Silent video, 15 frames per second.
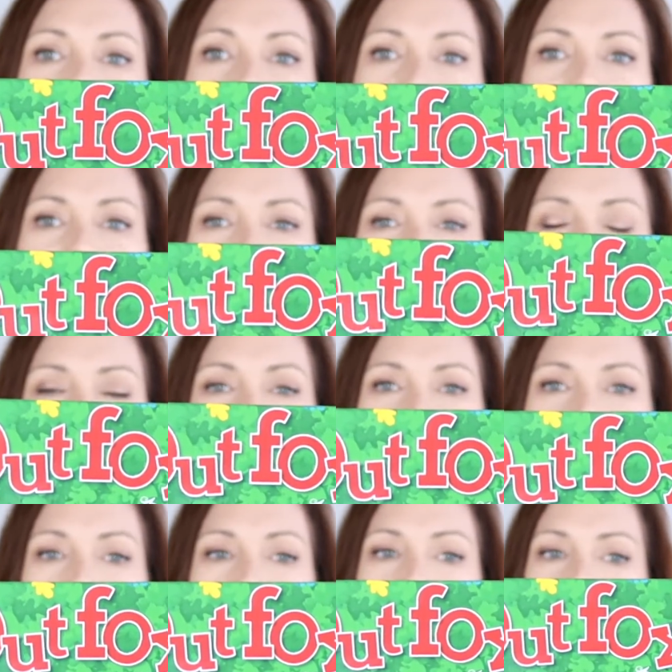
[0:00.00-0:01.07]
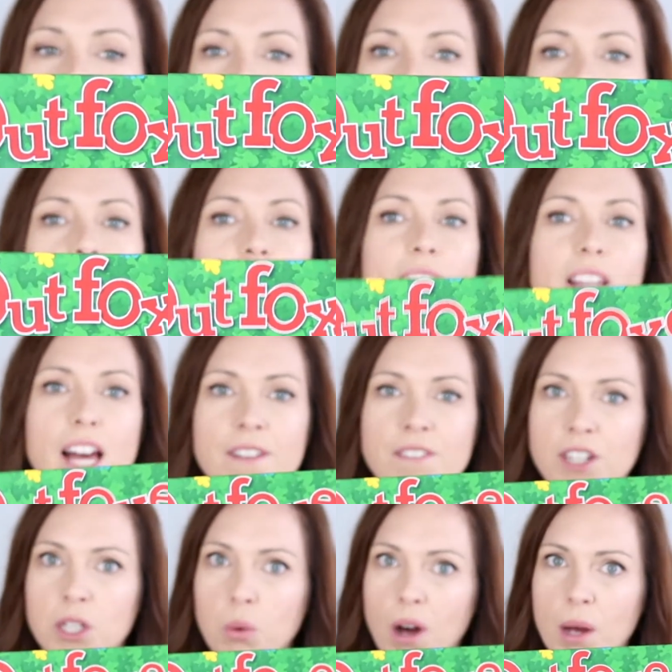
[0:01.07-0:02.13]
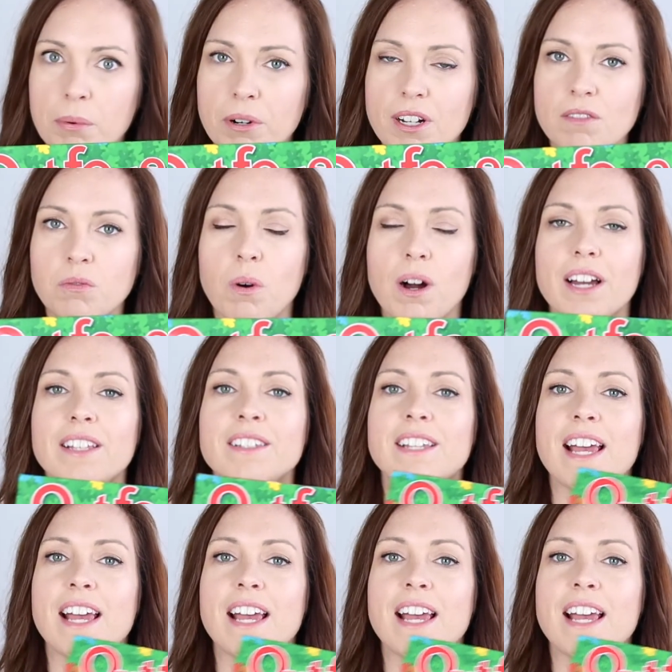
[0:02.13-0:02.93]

because like I said before, we love the cooperative ones,